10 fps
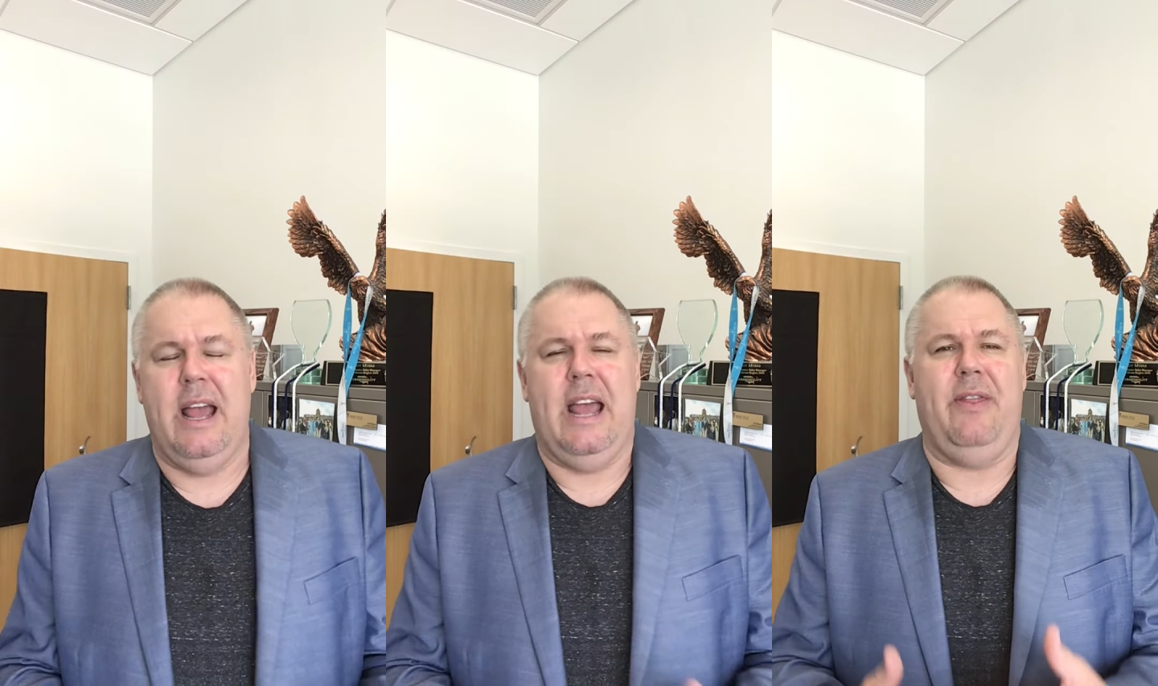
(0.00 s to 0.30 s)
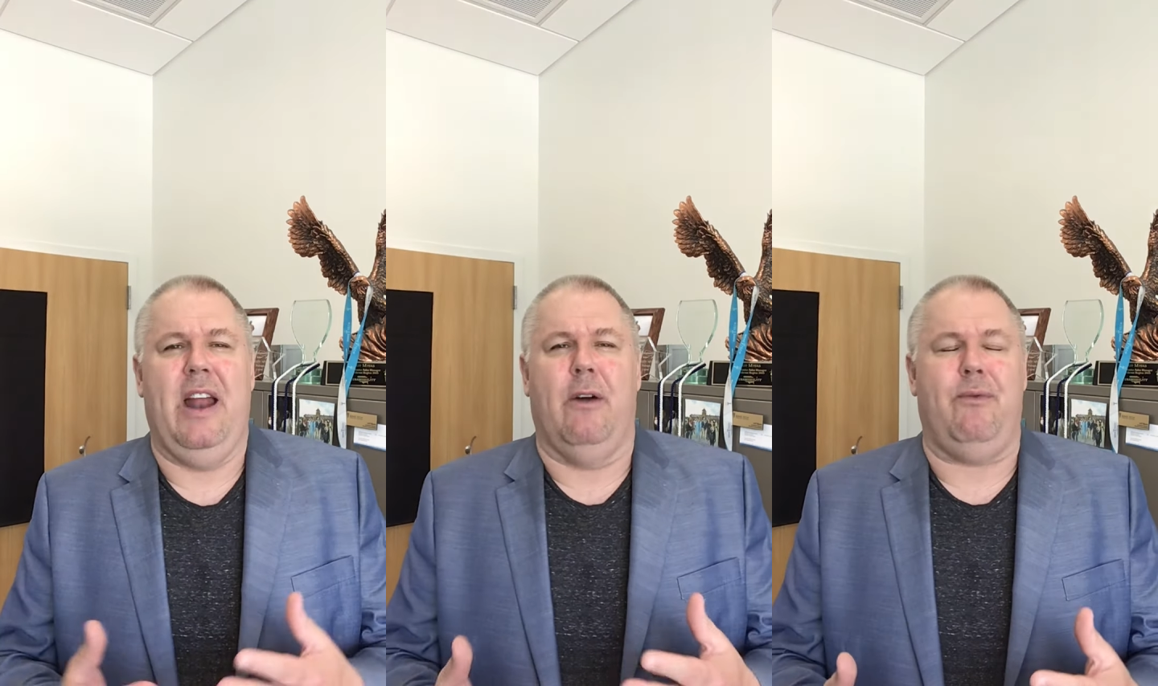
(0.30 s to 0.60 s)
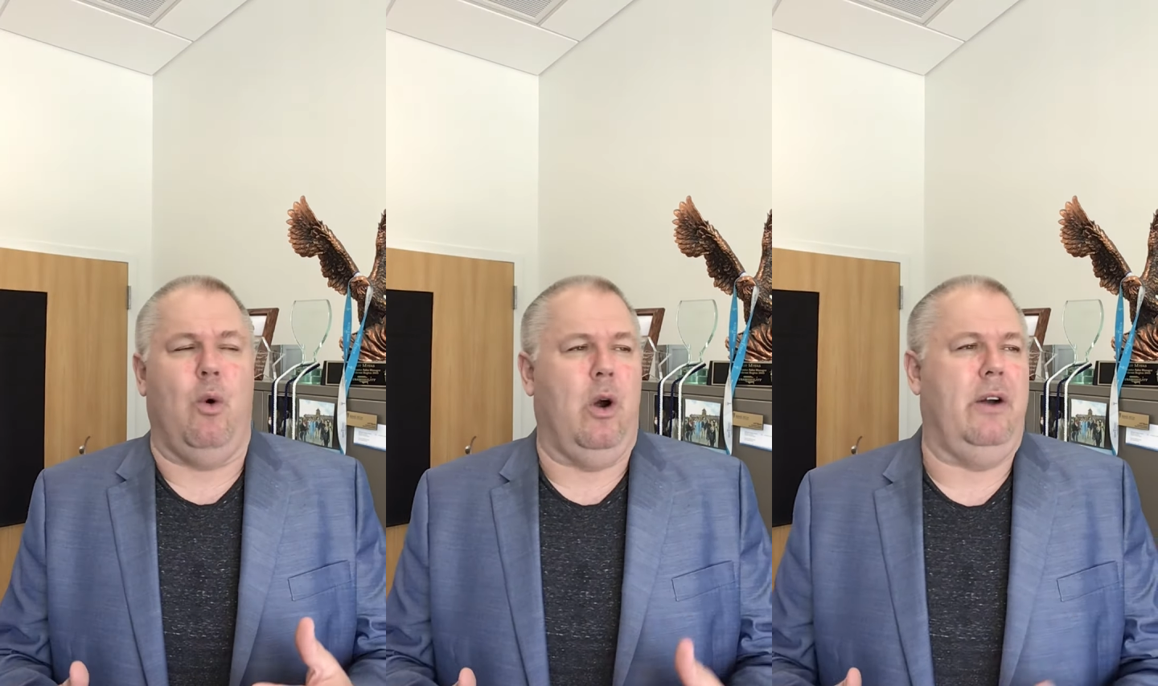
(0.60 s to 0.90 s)
and
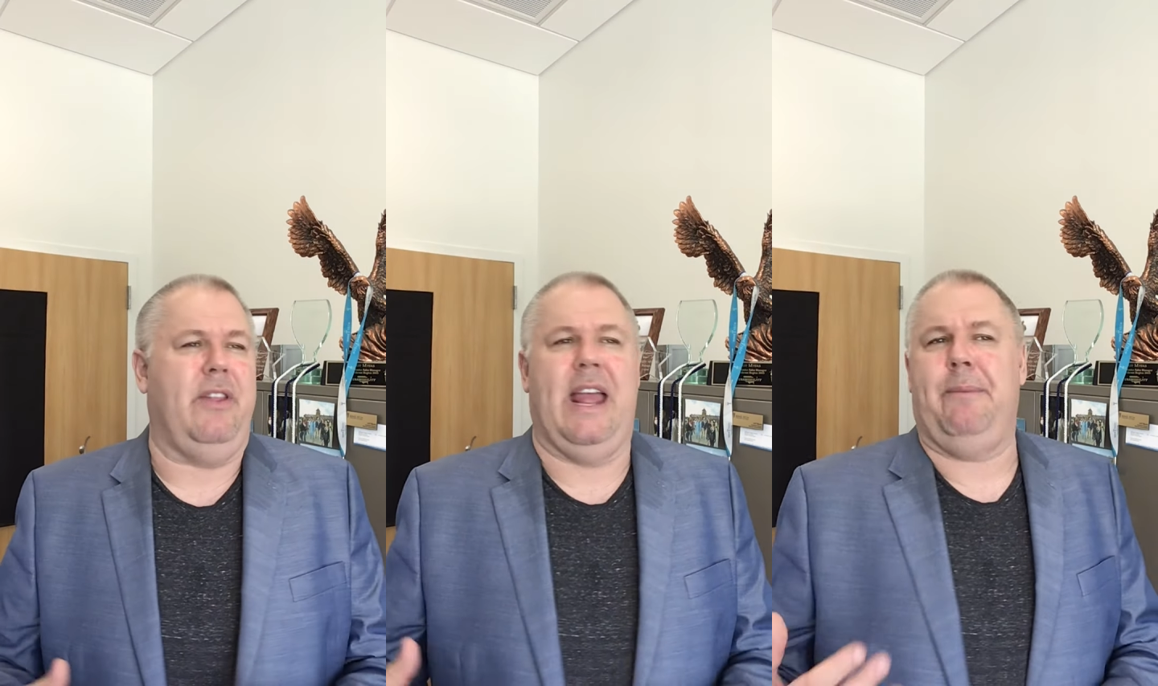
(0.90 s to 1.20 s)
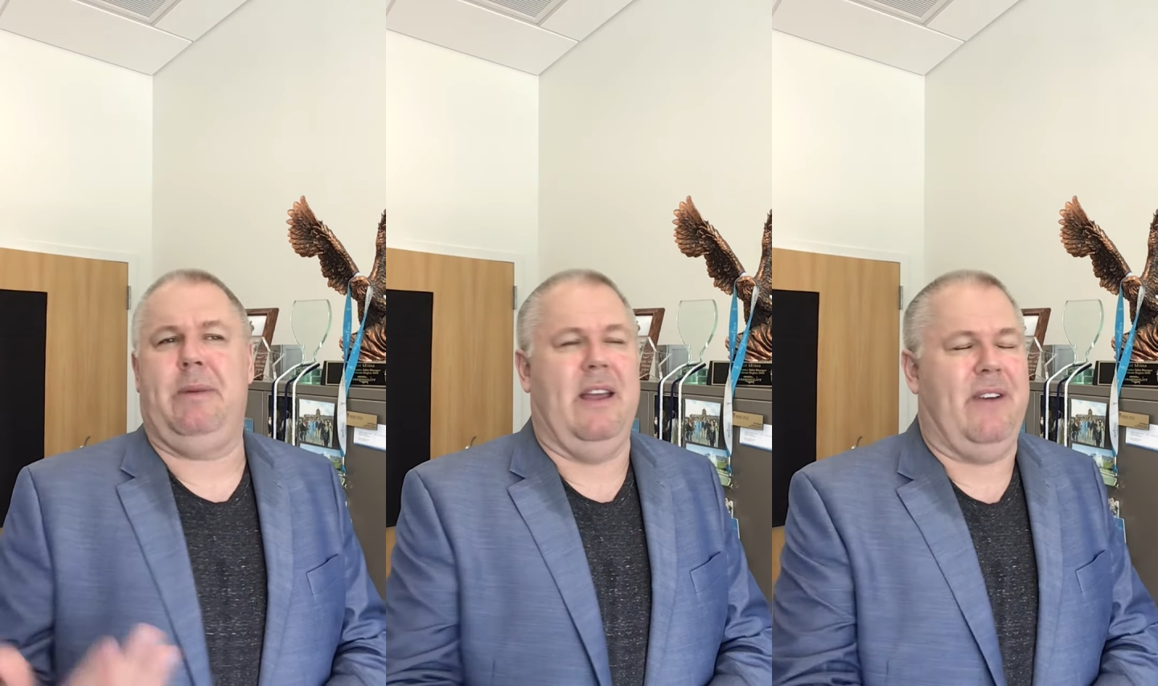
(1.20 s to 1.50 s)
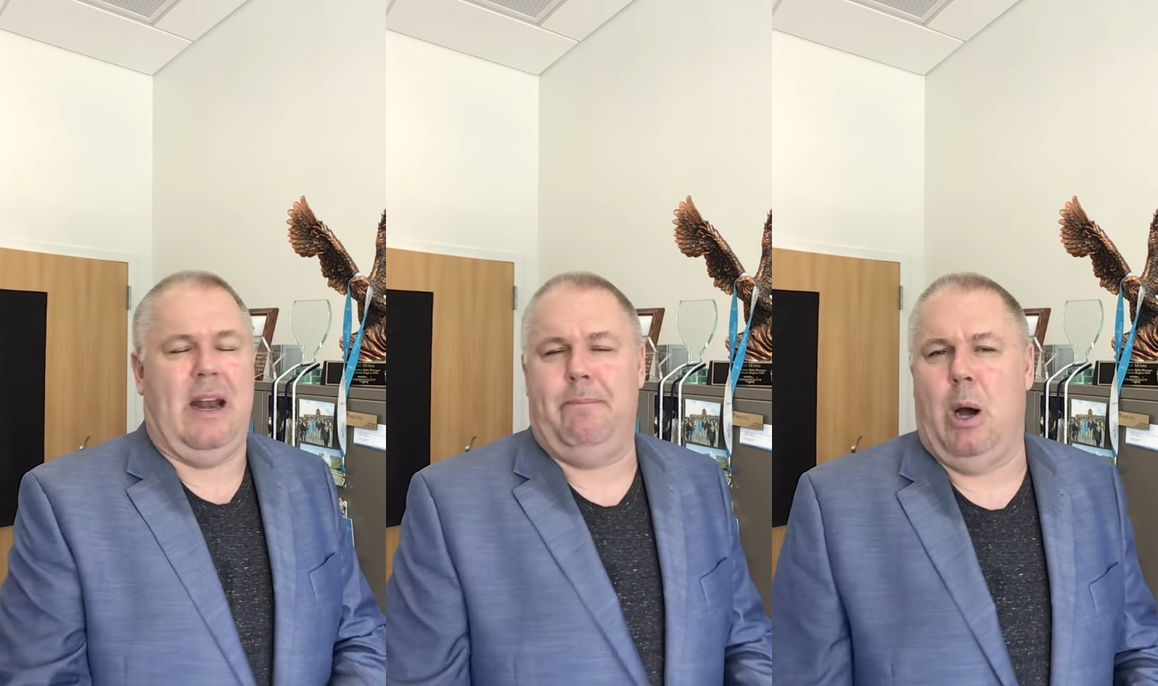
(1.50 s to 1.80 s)
therefore they give
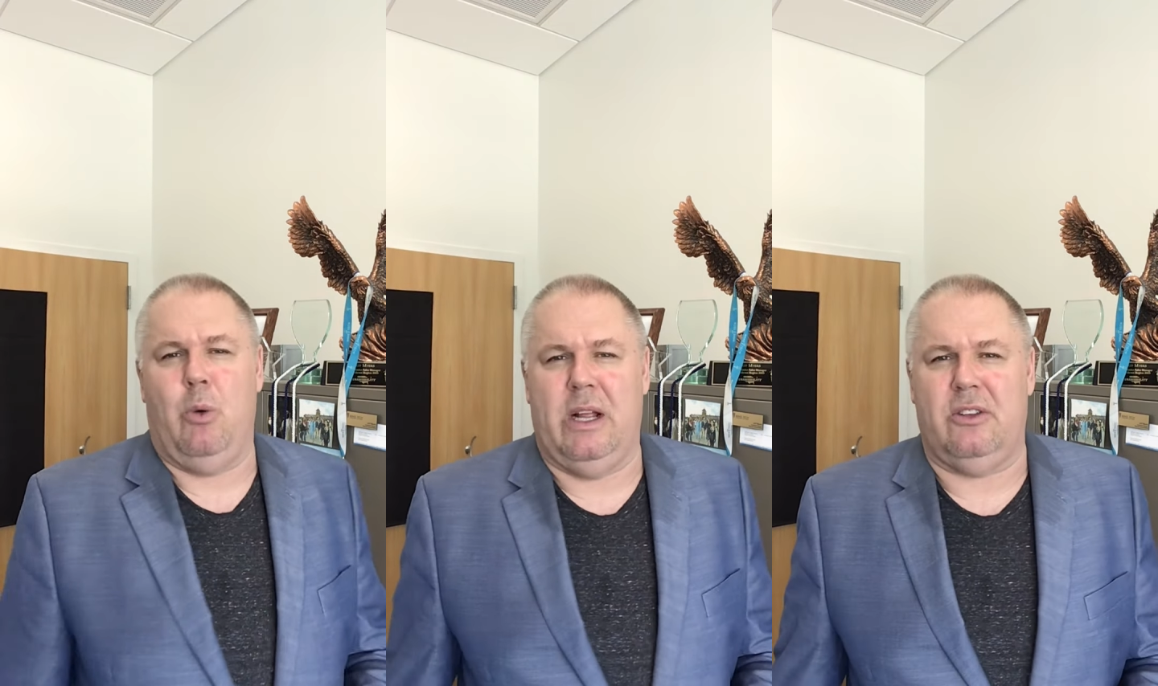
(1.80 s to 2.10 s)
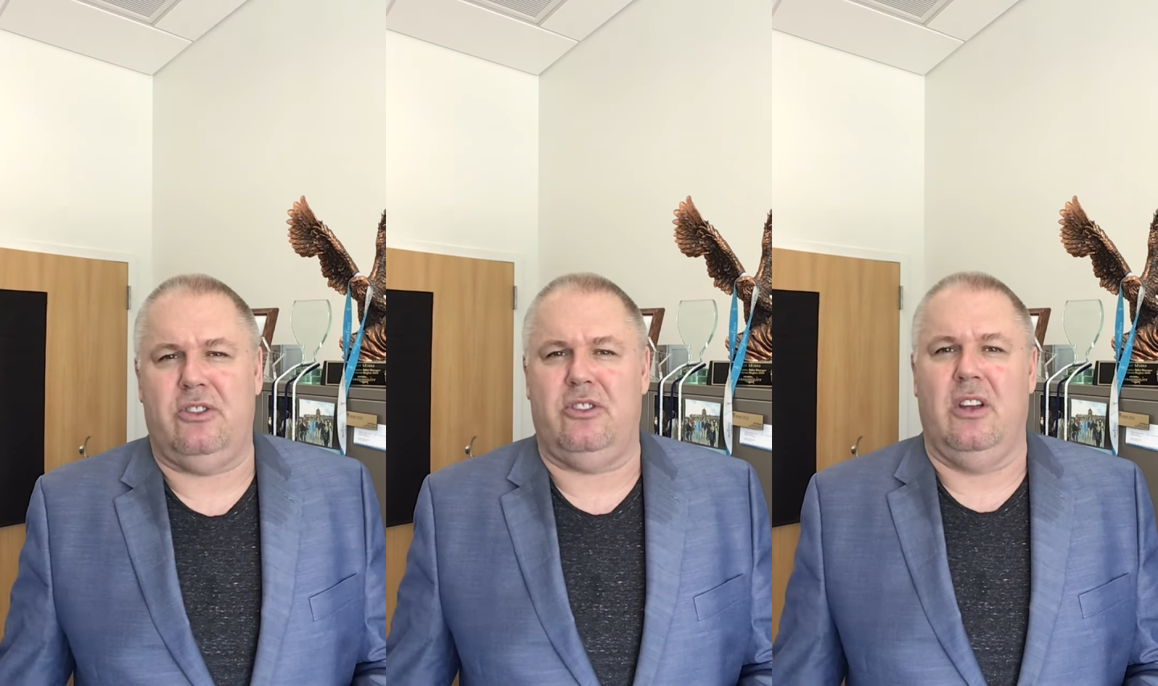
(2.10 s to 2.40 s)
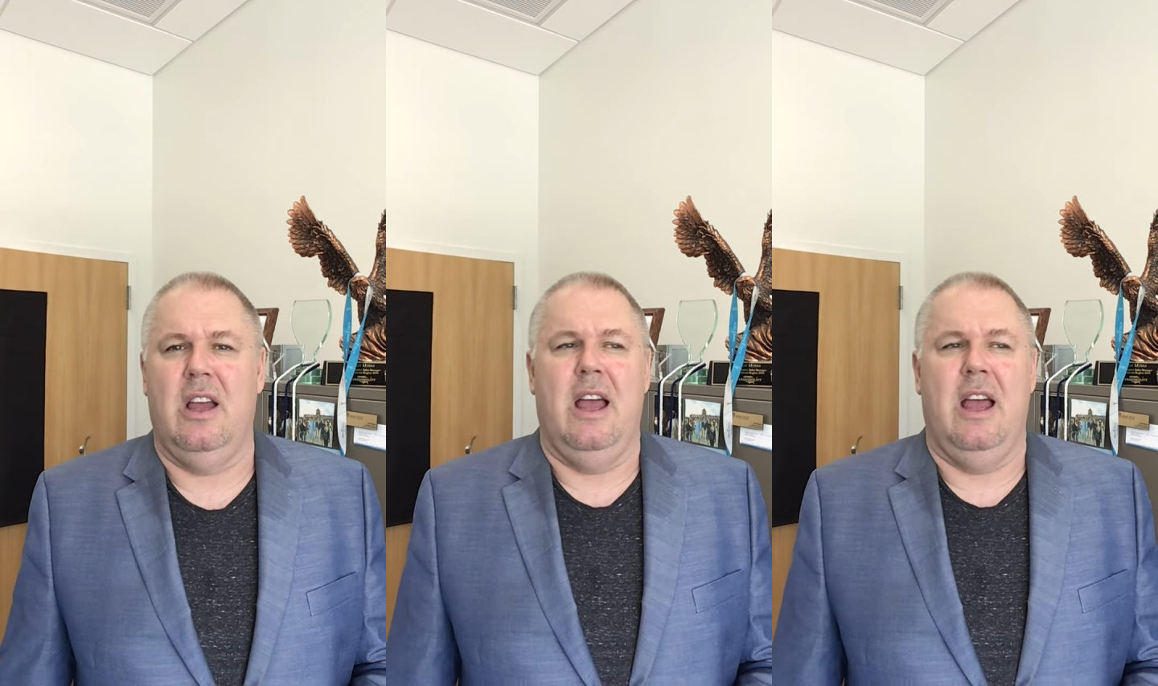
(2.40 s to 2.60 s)
out a bonus